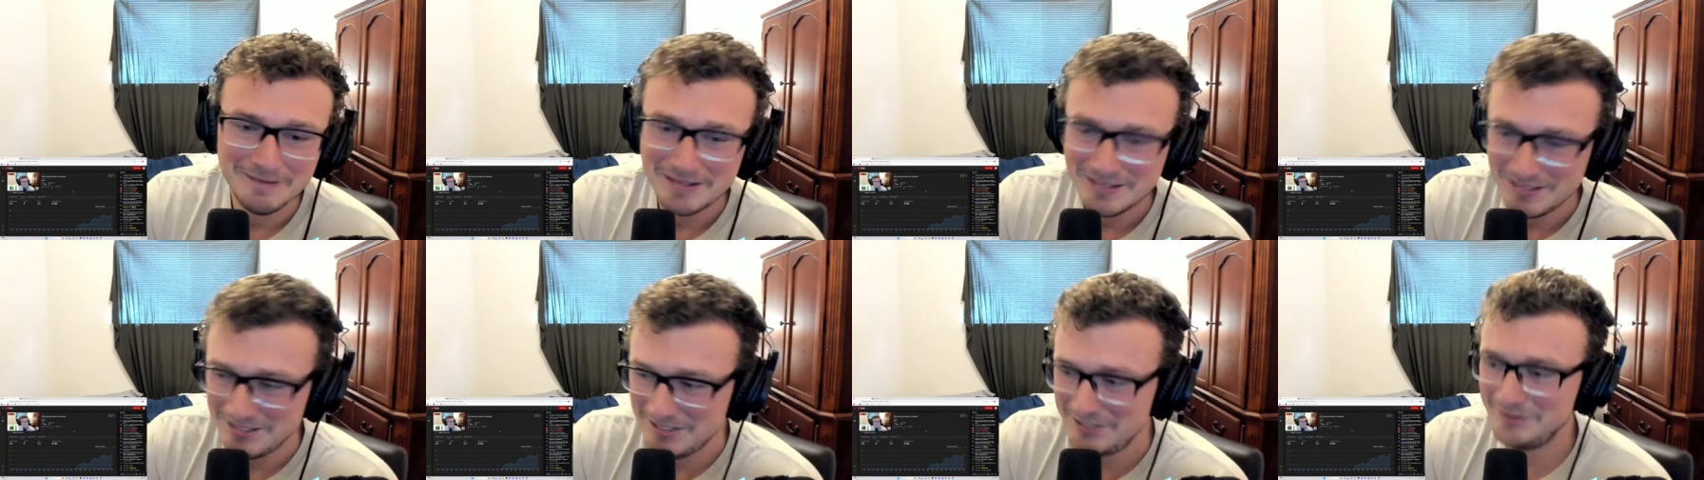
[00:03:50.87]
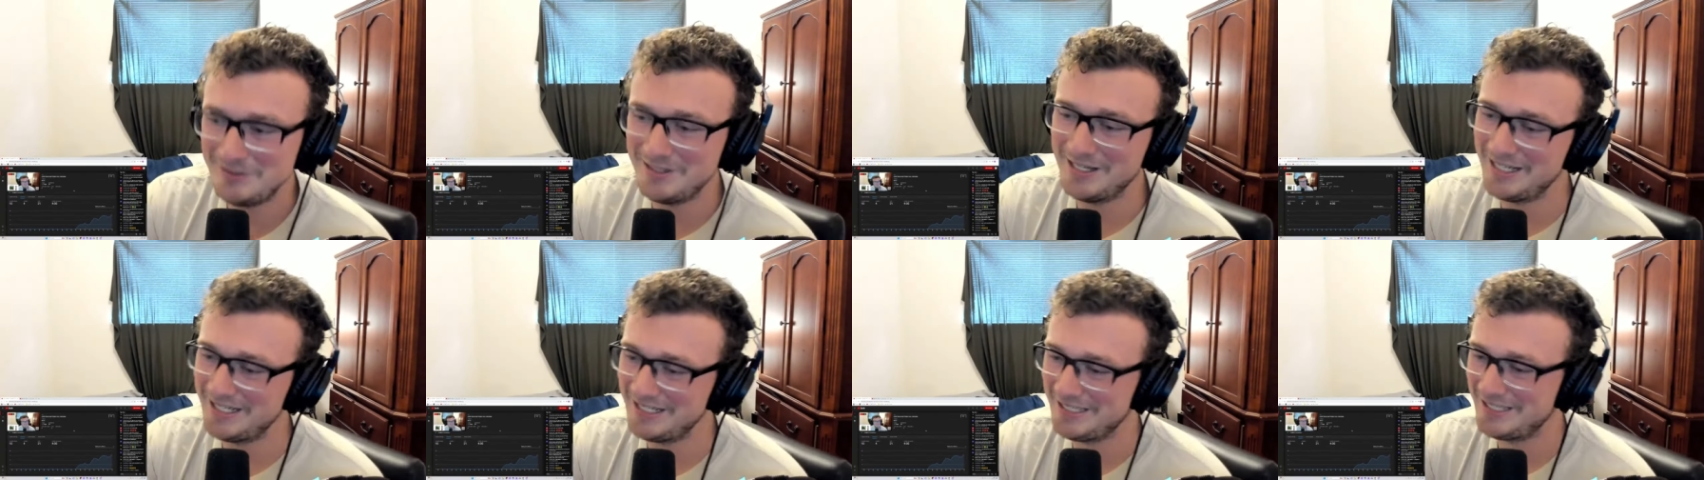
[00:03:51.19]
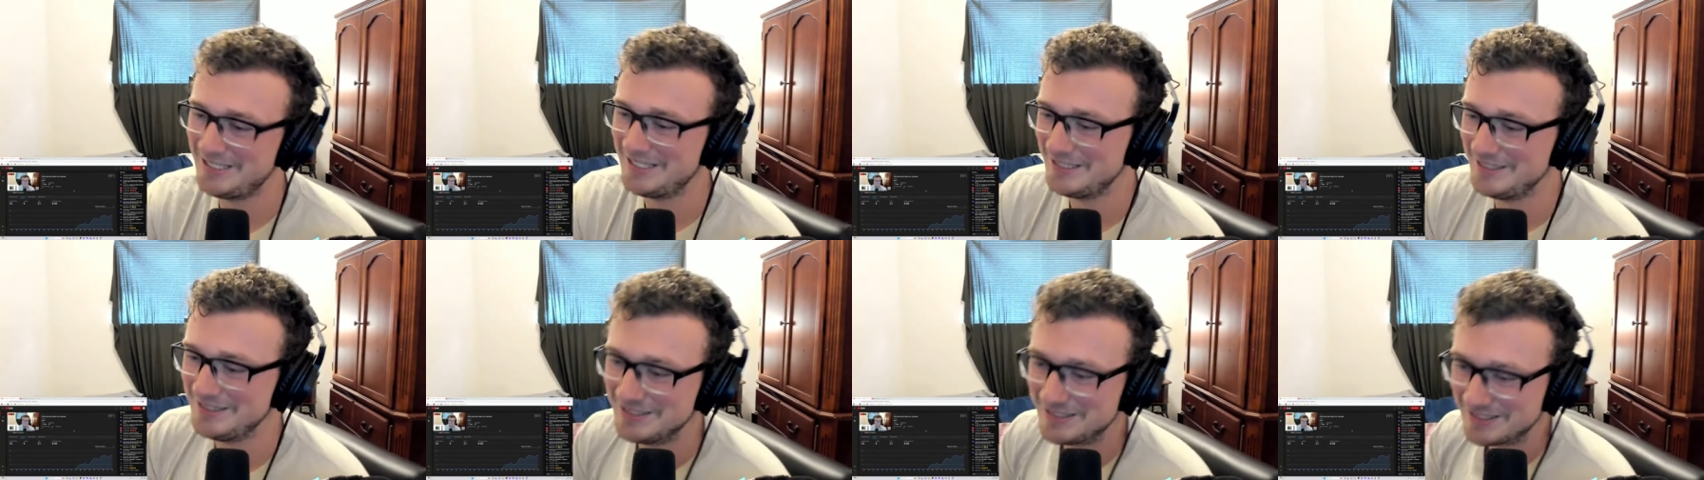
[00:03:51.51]
You got to
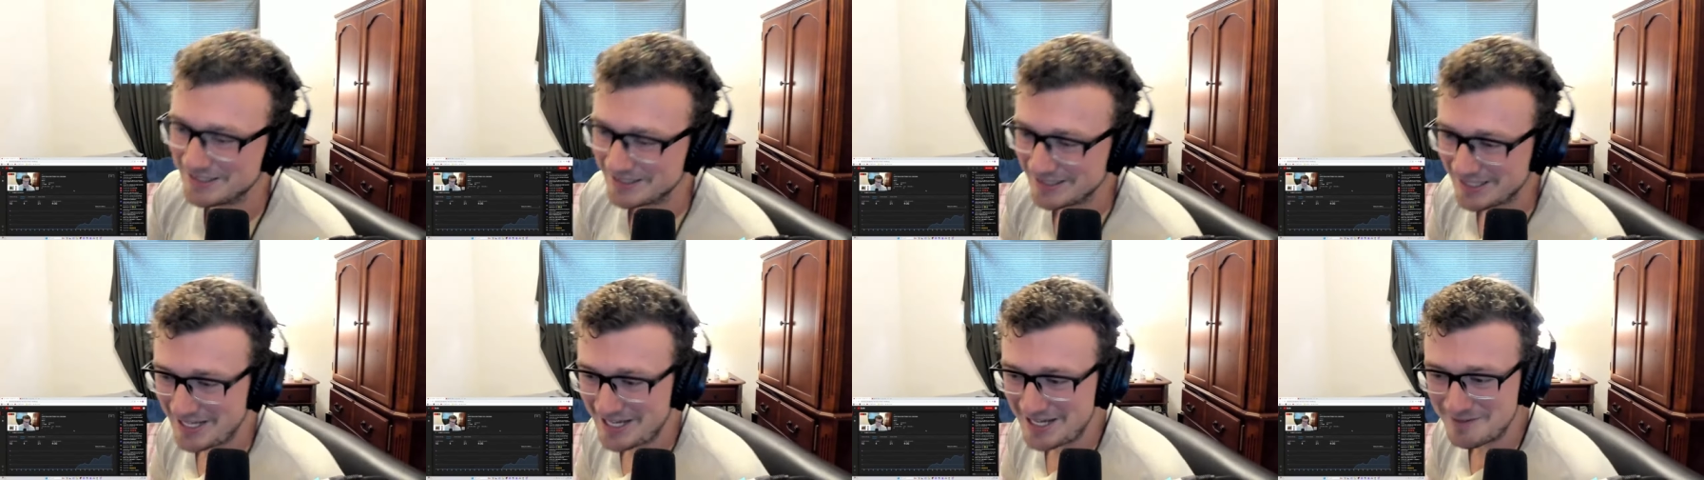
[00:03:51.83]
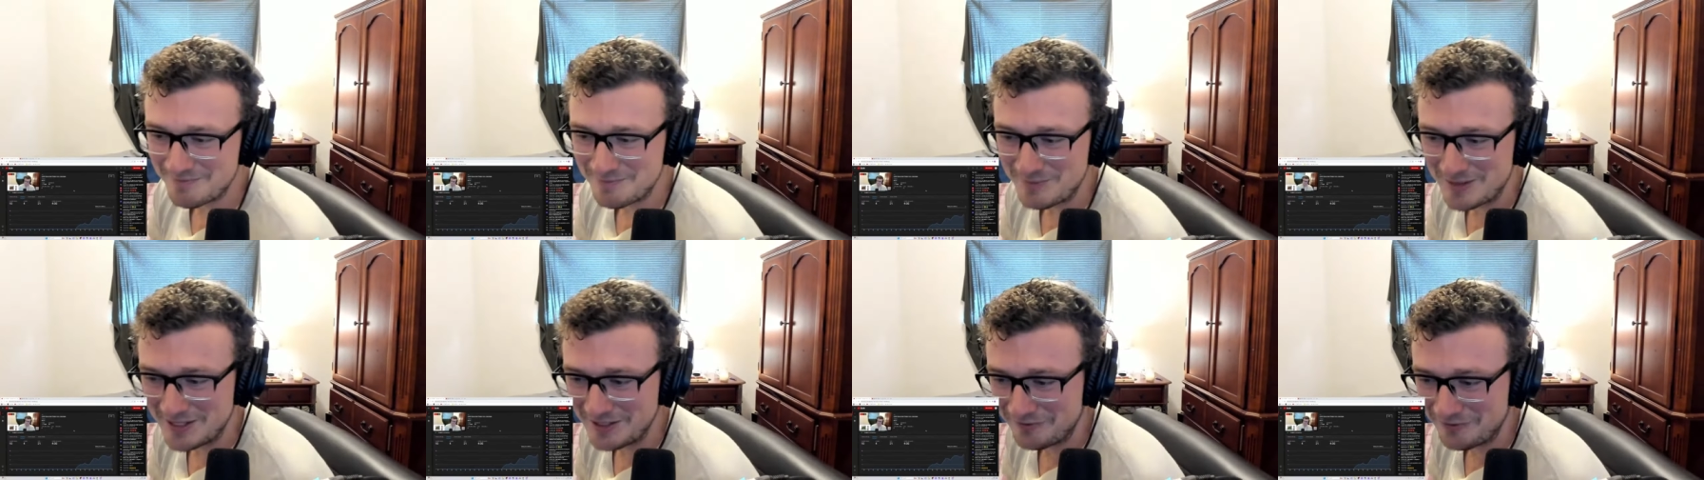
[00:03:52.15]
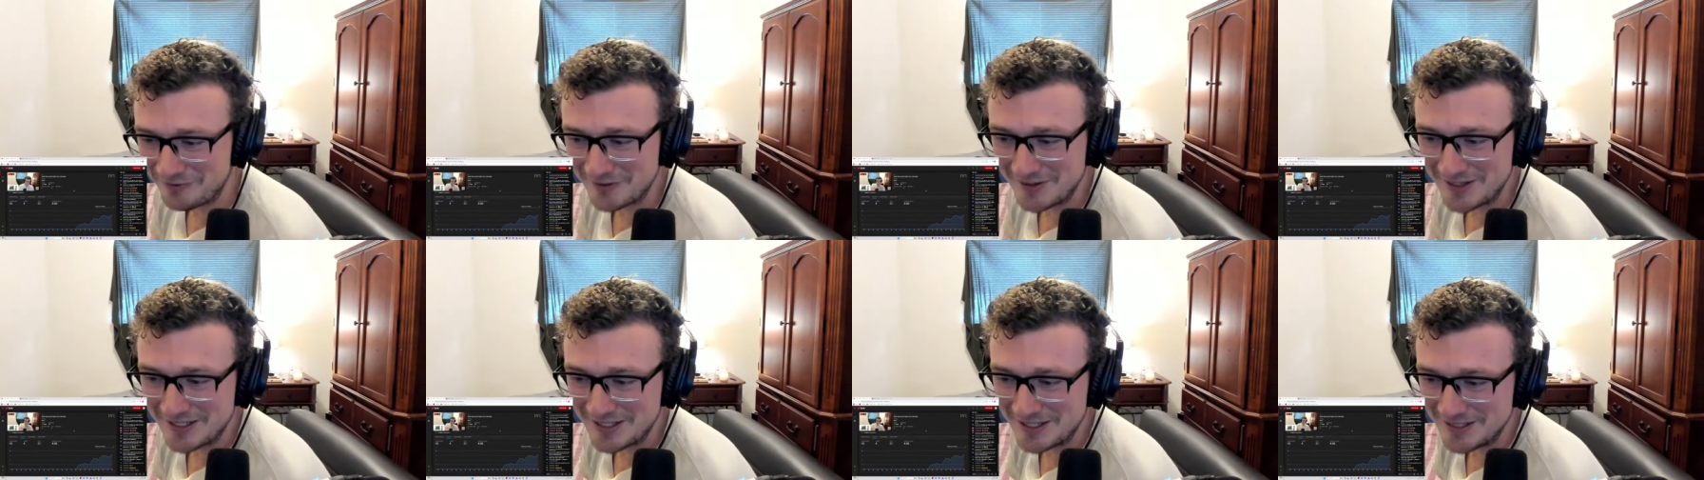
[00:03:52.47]
get in the lab, my
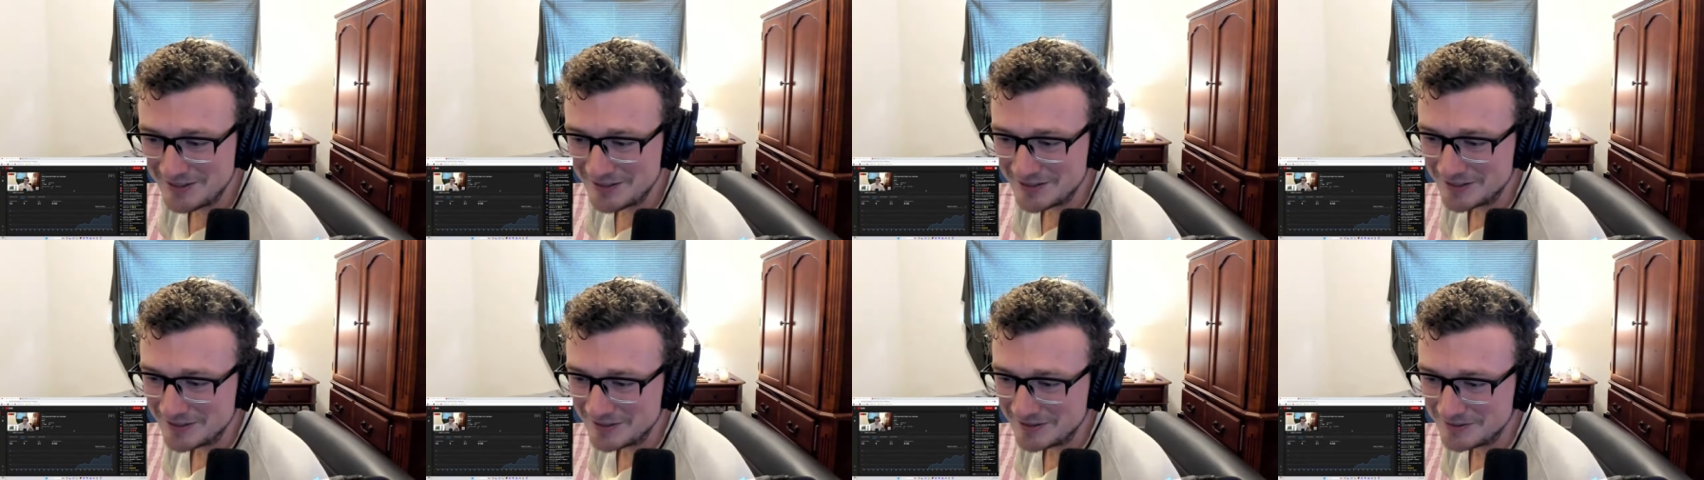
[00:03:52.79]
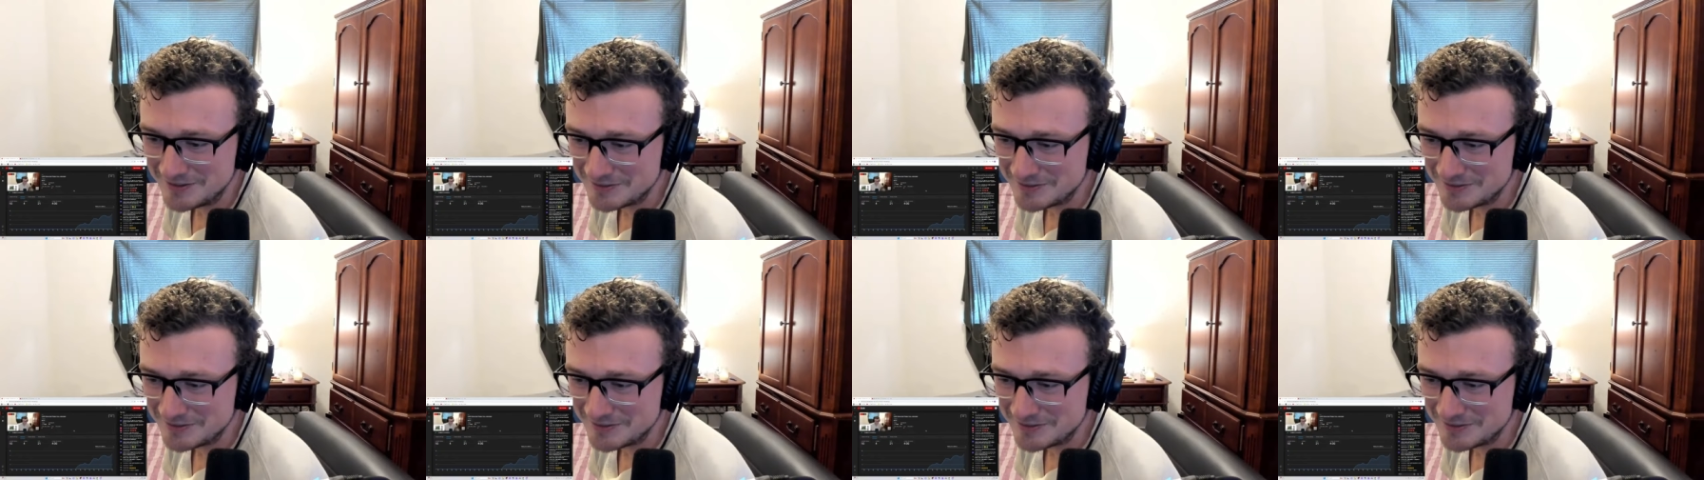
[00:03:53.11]
friend.